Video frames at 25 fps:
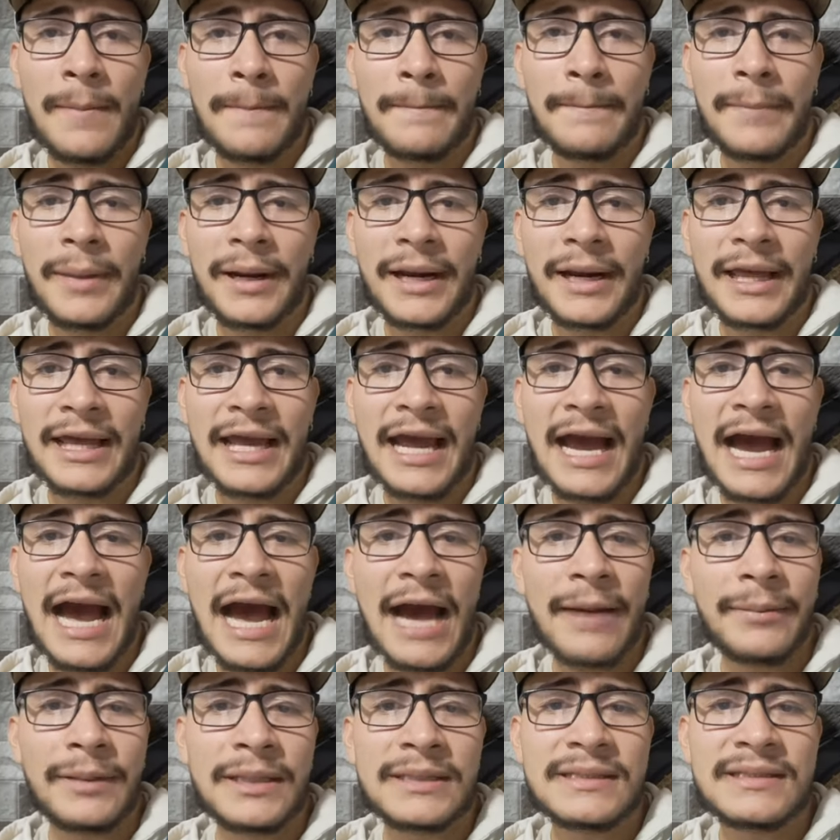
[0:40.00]
but I
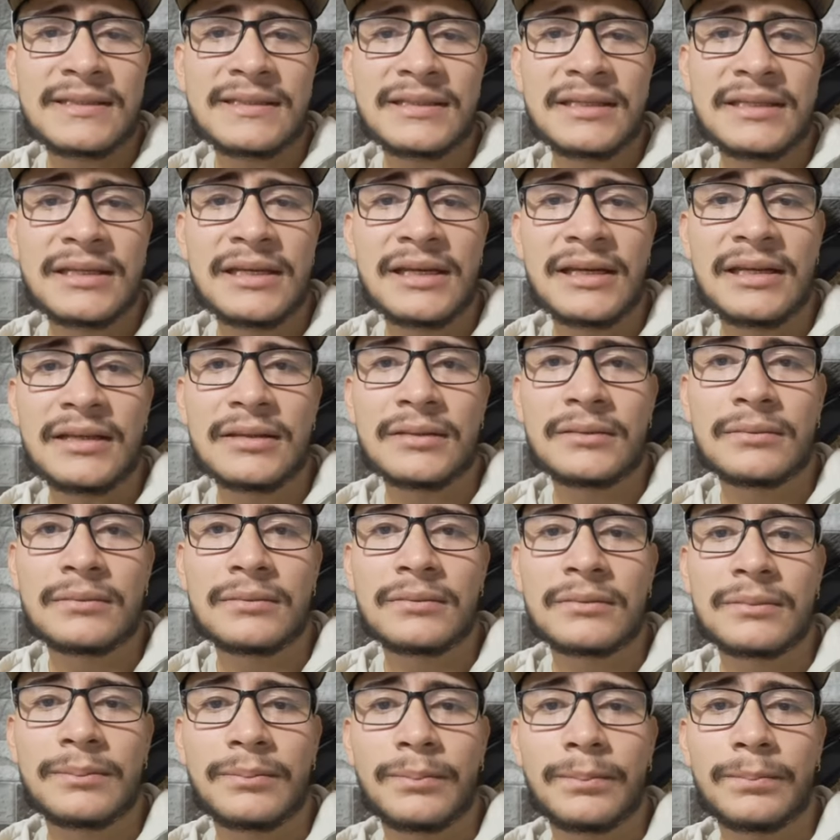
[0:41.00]
haven't seen it
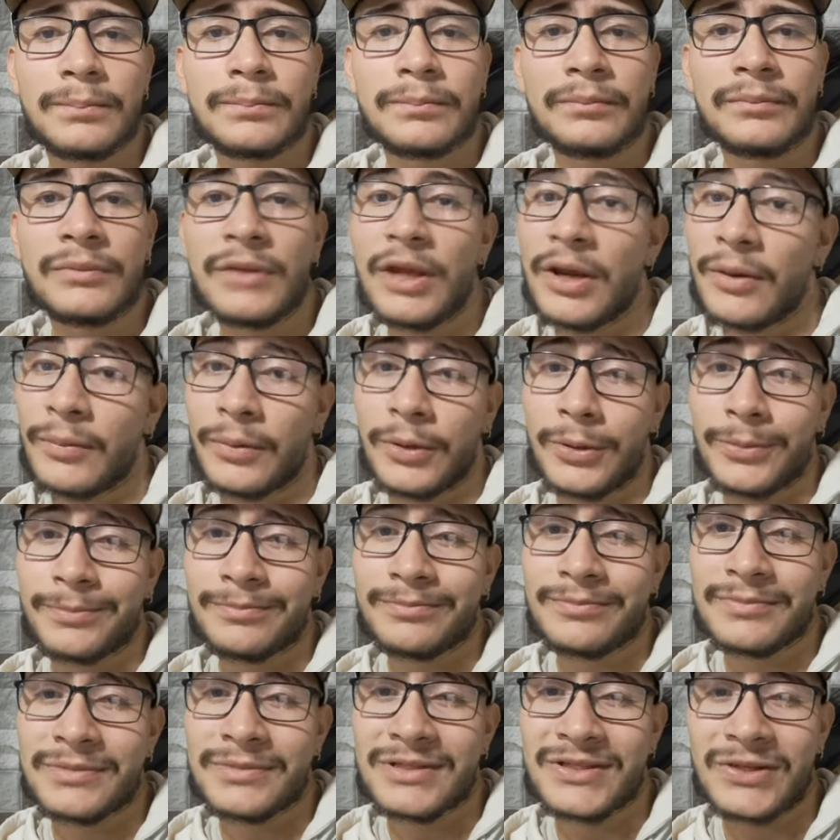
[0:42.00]
never,
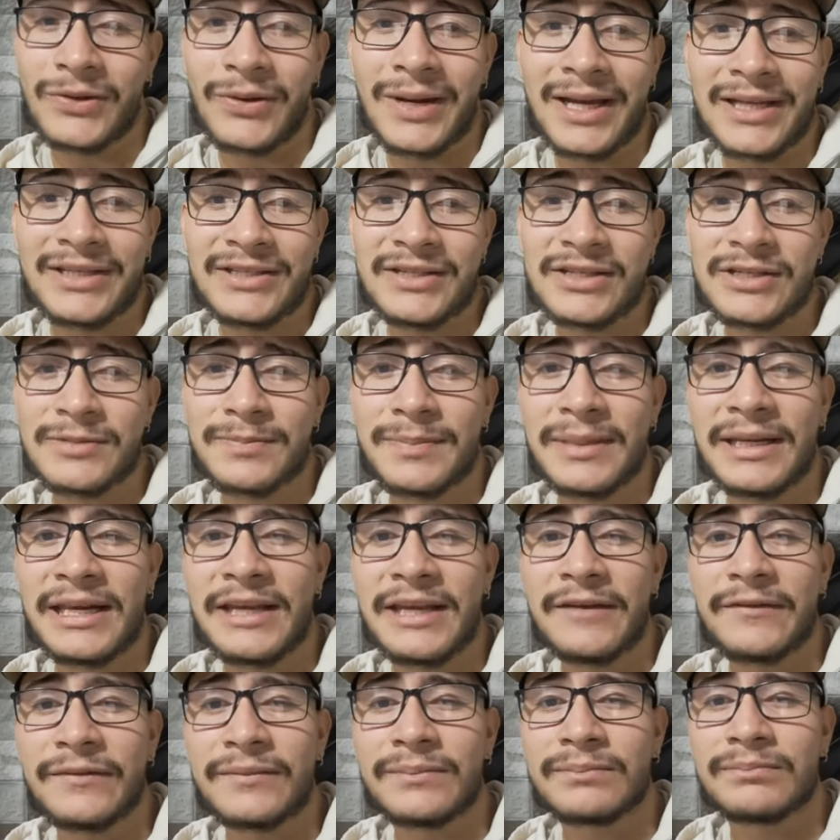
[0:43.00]
so I just
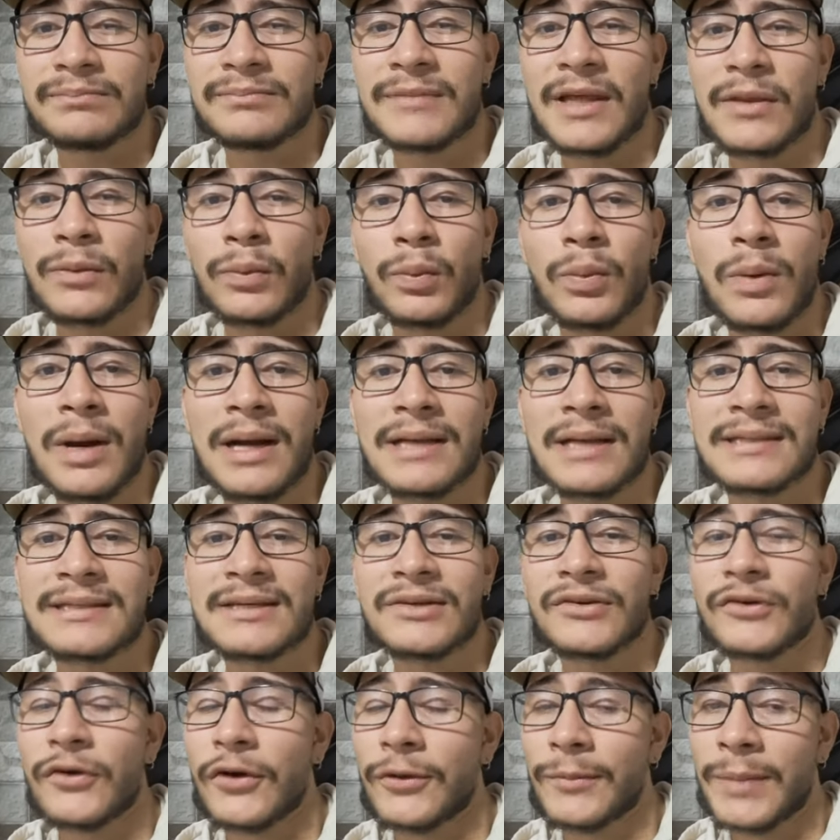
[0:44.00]
believed that was
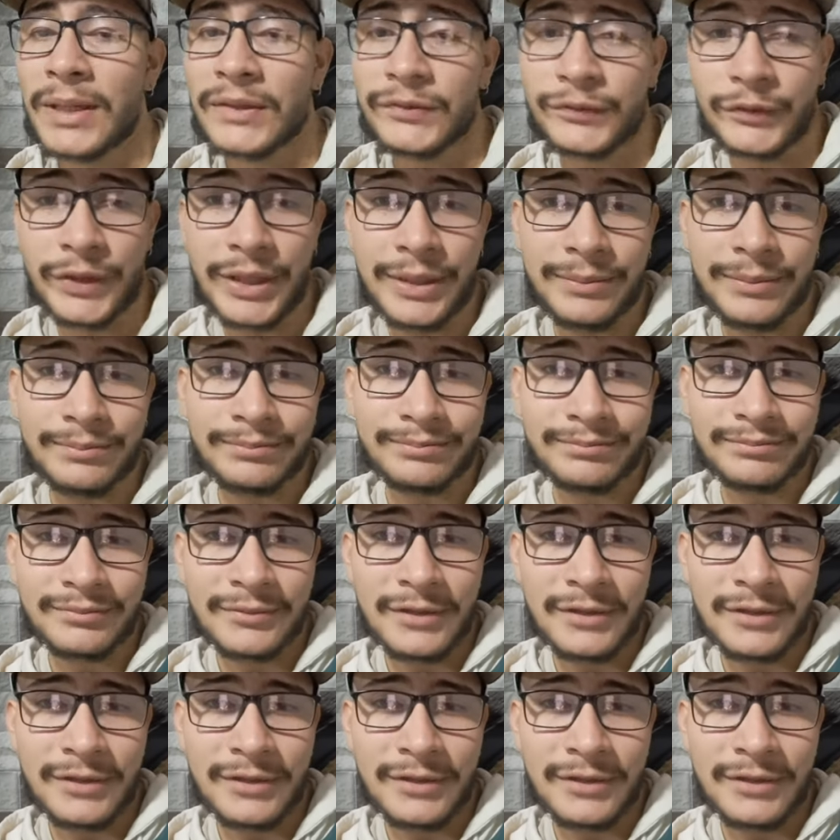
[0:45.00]
a normal dream.